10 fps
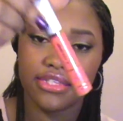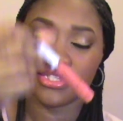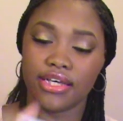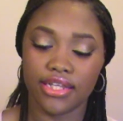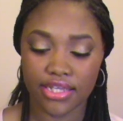It
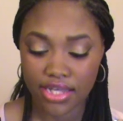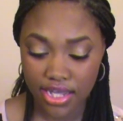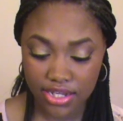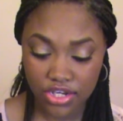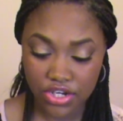says LA
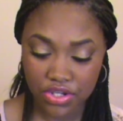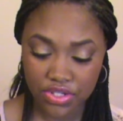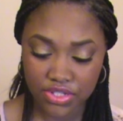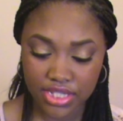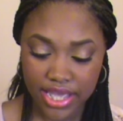
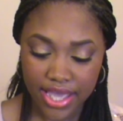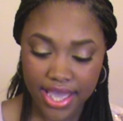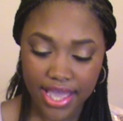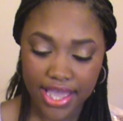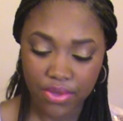Colors.
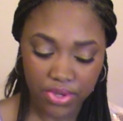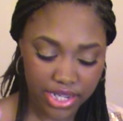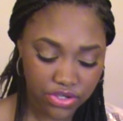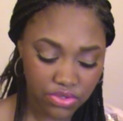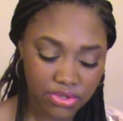And what
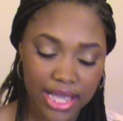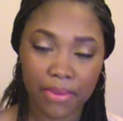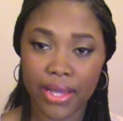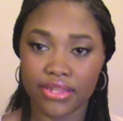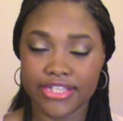I do
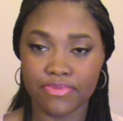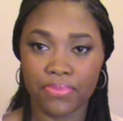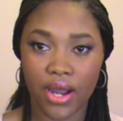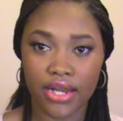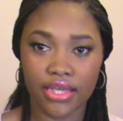like about this
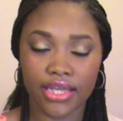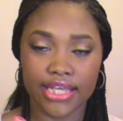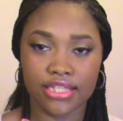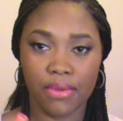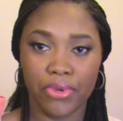product
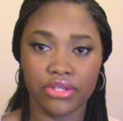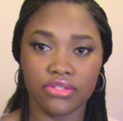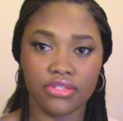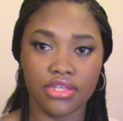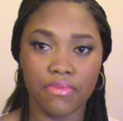as compared
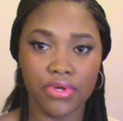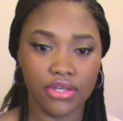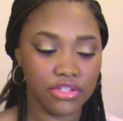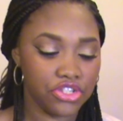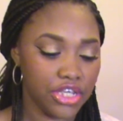to some
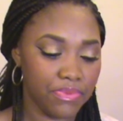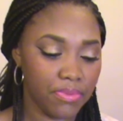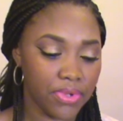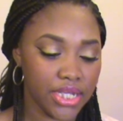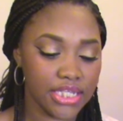other
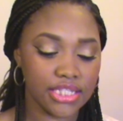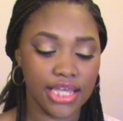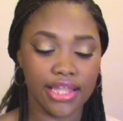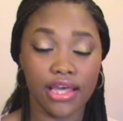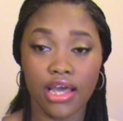cheaper brands,
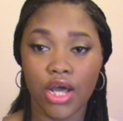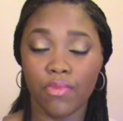that